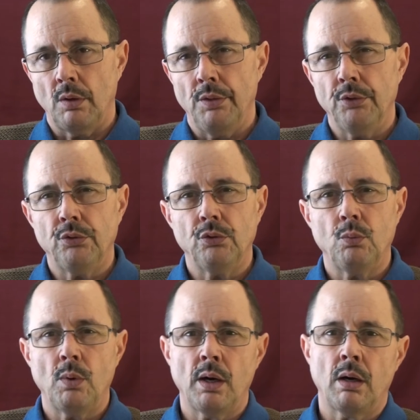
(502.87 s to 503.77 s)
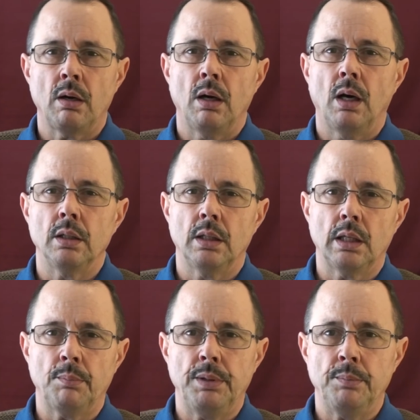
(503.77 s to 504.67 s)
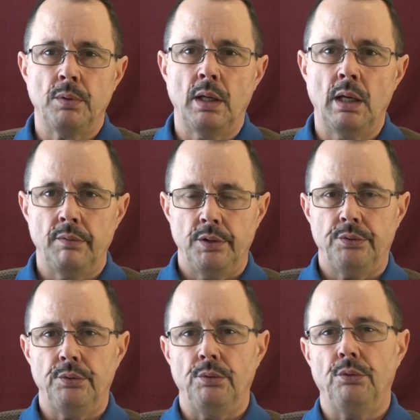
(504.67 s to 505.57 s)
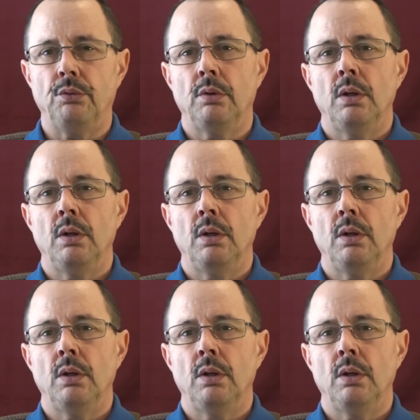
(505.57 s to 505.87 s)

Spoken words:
this is where a lot of people have issues.